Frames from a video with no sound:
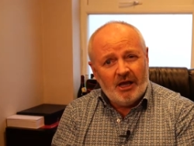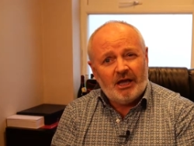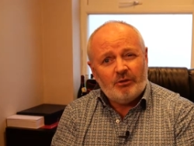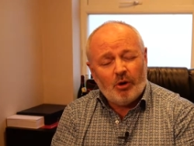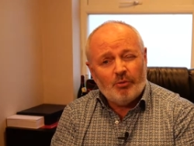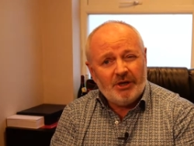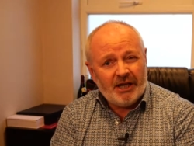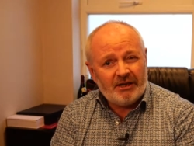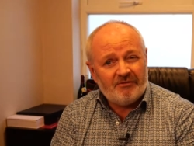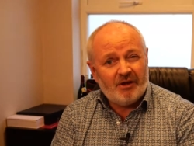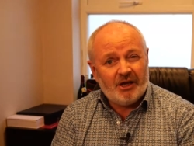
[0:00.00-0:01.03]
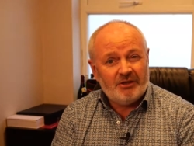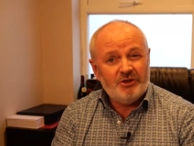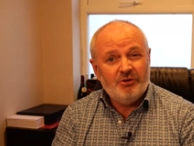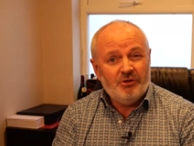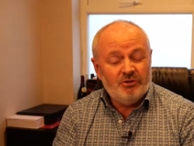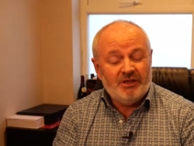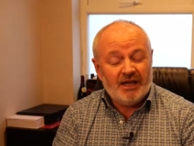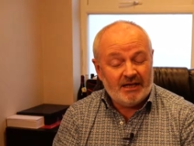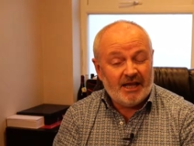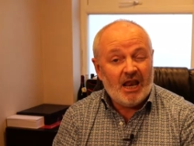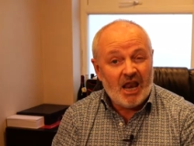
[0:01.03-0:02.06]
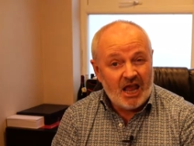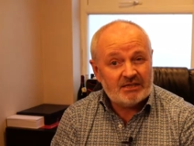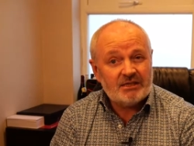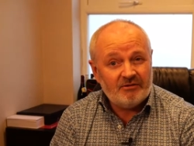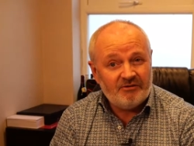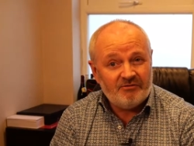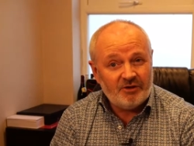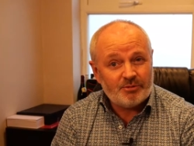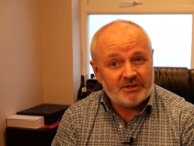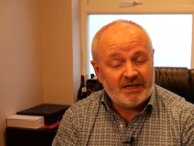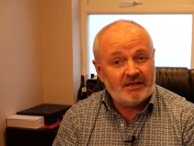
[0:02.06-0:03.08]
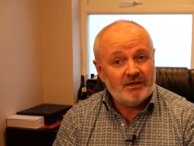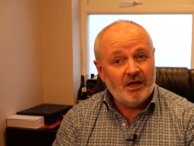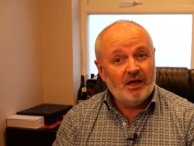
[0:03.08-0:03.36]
And what we tend to find is you tend to get less than 50%